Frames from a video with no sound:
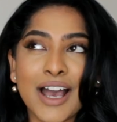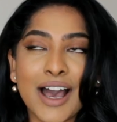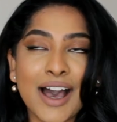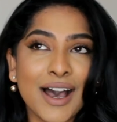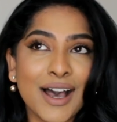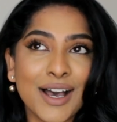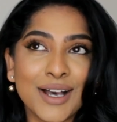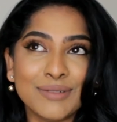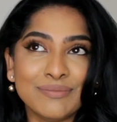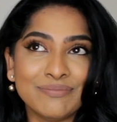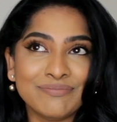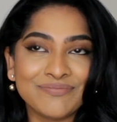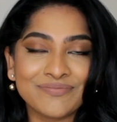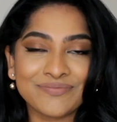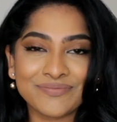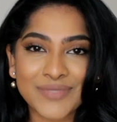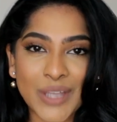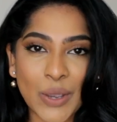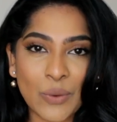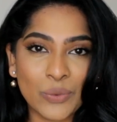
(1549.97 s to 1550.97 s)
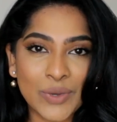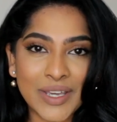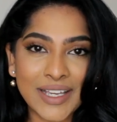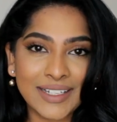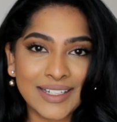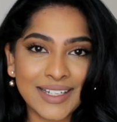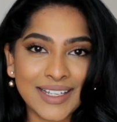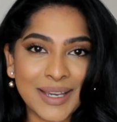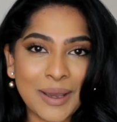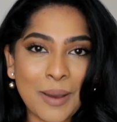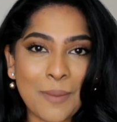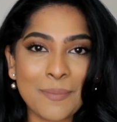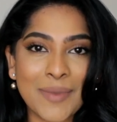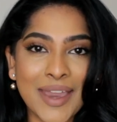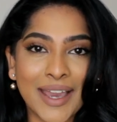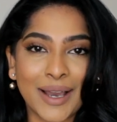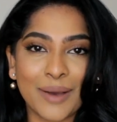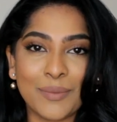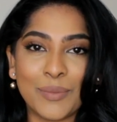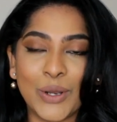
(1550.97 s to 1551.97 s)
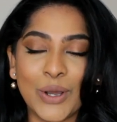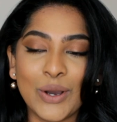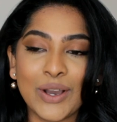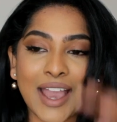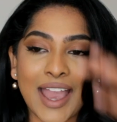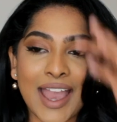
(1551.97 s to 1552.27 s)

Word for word: um, weekly makeup look.